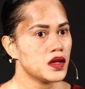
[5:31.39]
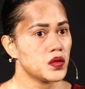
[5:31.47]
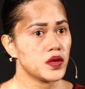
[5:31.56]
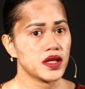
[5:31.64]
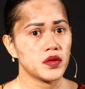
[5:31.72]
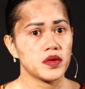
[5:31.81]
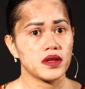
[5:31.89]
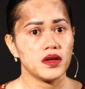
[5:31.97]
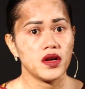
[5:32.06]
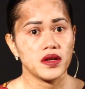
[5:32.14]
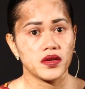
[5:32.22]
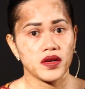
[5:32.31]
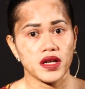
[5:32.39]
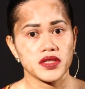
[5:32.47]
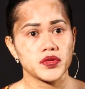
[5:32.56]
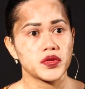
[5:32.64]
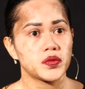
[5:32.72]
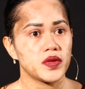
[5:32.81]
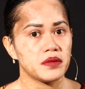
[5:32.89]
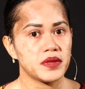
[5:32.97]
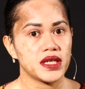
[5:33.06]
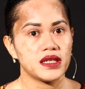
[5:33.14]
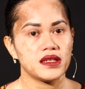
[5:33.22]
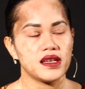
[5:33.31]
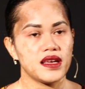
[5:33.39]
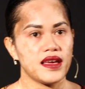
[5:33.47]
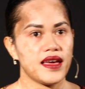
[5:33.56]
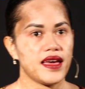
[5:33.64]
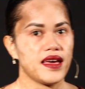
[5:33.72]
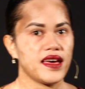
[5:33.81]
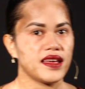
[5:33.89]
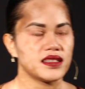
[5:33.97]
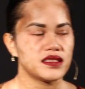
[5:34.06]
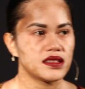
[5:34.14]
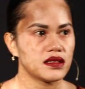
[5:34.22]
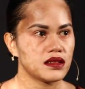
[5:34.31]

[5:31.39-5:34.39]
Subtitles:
working with a lot of grassroots women, and,